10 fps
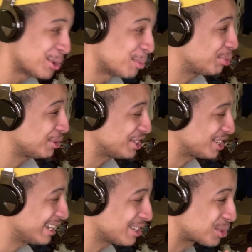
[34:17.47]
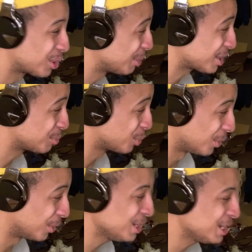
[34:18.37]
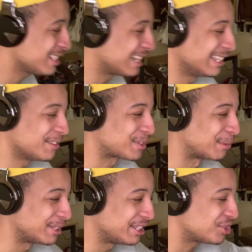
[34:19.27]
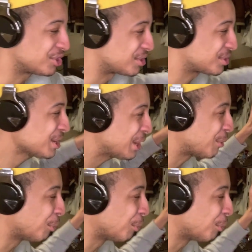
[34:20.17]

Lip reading: you appreciate it so much more than if somebody's just